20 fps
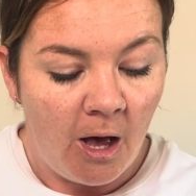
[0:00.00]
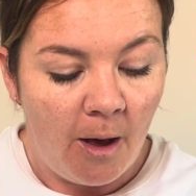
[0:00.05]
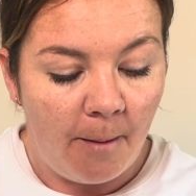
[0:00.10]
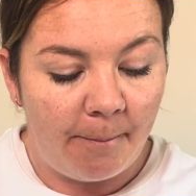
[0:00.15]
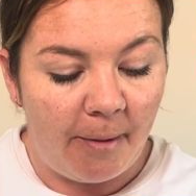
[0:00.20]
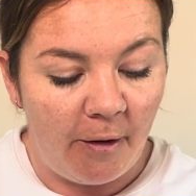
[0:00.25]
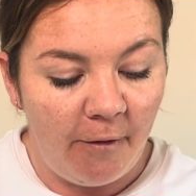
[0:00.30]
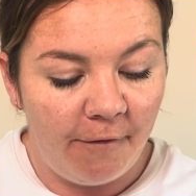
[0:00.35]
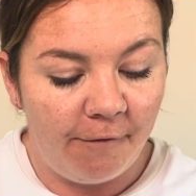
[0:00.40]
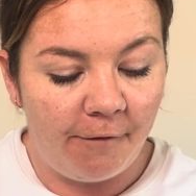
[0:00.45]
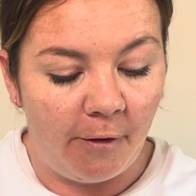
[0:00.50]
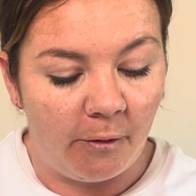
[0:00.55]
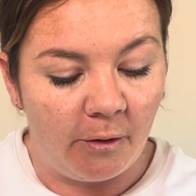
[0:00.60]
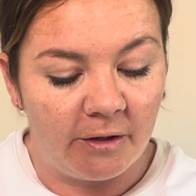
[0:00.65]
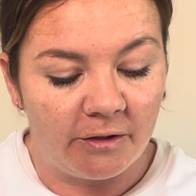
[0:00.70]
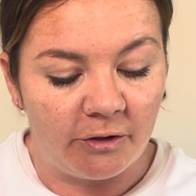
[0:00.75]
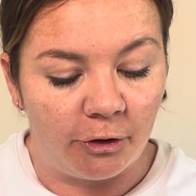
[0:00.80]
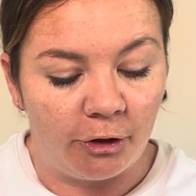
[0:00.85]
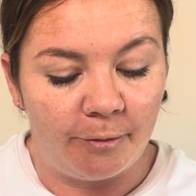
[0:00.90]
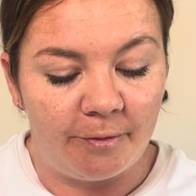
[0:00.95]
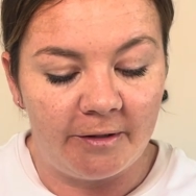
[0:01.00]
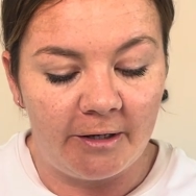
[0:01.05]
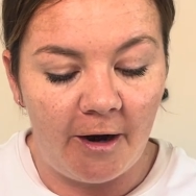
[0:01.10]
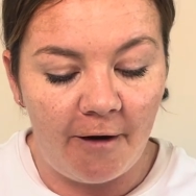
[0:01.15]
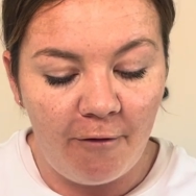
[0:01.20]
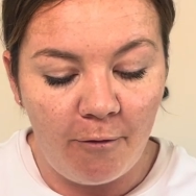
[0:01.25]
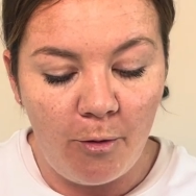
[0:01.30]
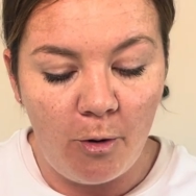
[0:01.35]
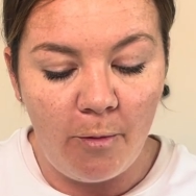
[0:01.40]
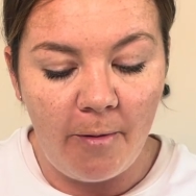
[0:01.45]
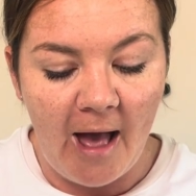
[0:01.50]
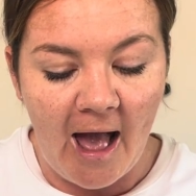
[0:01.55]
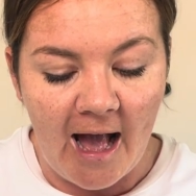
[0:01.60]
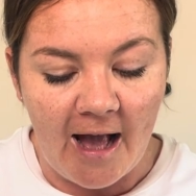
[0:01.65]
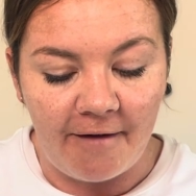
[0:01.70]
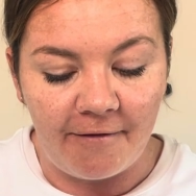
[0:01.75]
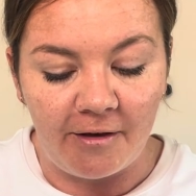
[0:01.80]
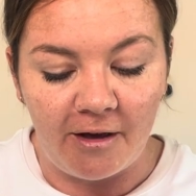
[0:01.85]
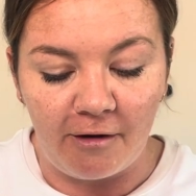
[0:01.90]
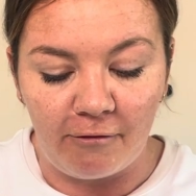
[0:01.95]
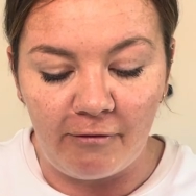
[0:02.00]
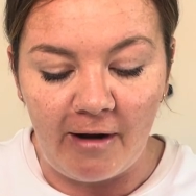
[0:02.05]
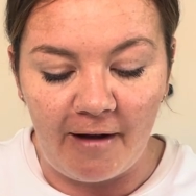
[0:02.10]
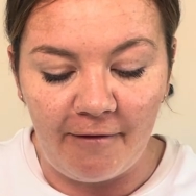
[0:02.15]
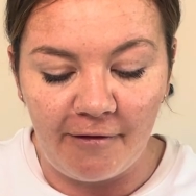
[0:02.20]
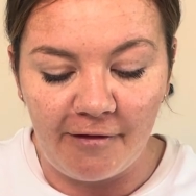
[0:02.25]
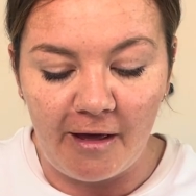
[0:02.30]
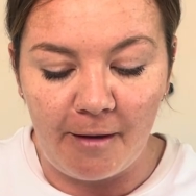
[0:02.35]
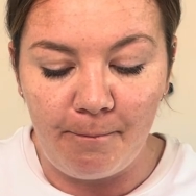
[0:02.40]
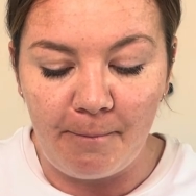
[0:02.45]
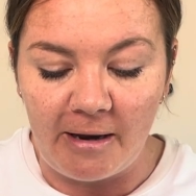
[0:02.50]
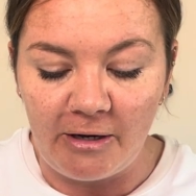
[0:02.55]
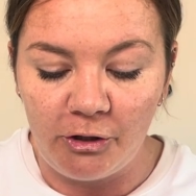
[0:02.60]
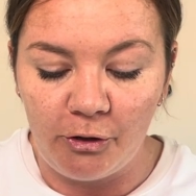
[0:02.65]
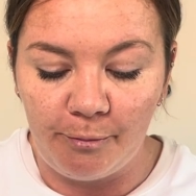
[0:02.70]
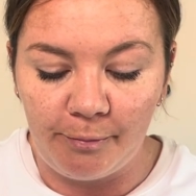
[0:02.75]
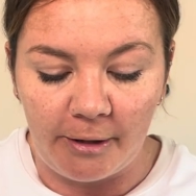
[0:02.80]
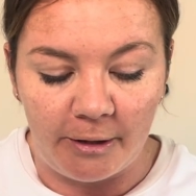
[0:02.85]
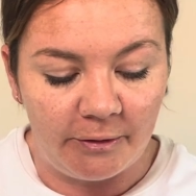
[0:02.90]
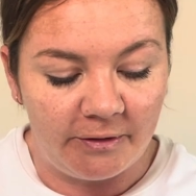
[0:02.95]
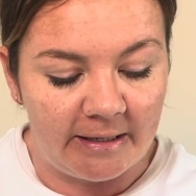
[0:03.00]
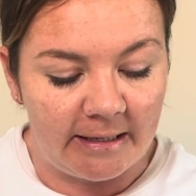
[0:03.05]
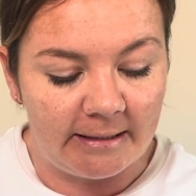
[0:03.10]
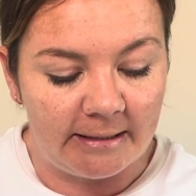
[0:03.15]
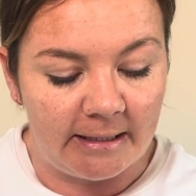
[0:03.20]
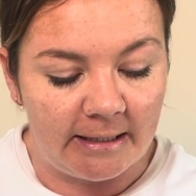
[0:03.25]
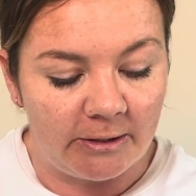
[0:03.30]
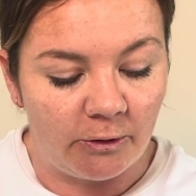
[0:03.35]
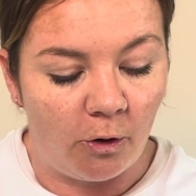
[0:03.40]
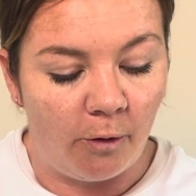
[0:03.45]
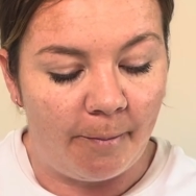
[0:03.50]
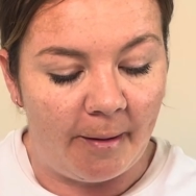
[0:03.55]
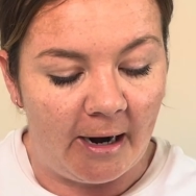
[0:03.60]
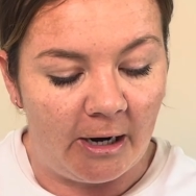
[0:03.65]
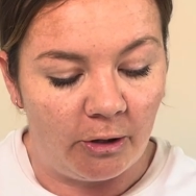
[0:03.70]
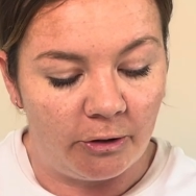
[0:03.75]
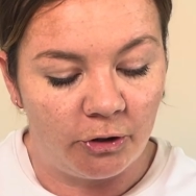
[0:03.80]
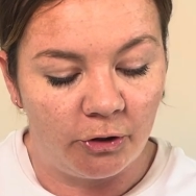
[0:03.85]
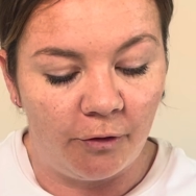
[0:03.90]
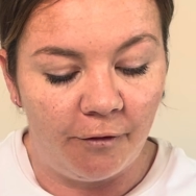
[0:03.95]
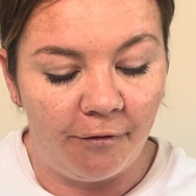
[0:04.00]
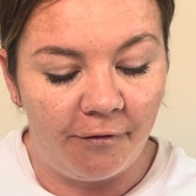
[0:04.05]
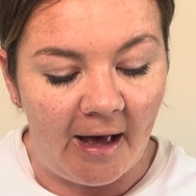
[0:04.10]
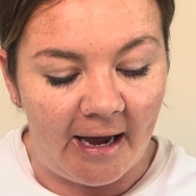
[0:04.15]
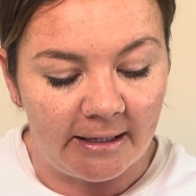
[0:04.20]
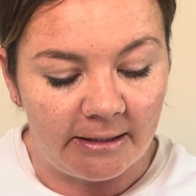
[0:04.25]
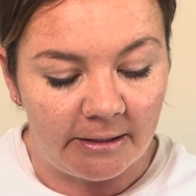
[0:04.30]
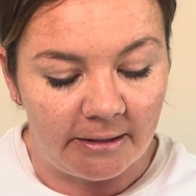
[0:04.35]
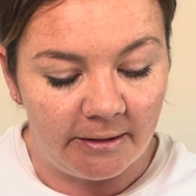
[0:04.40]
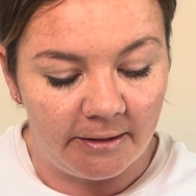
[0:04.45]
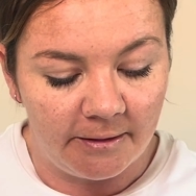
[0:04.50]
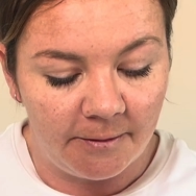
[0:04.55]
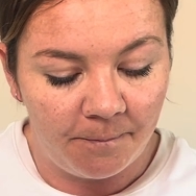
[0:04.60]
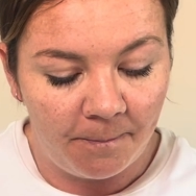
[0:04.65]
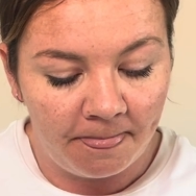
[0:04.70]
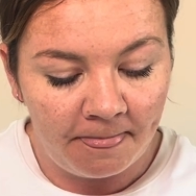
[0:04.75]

Both focus on observable behaviour rather than mental processes or biological factors.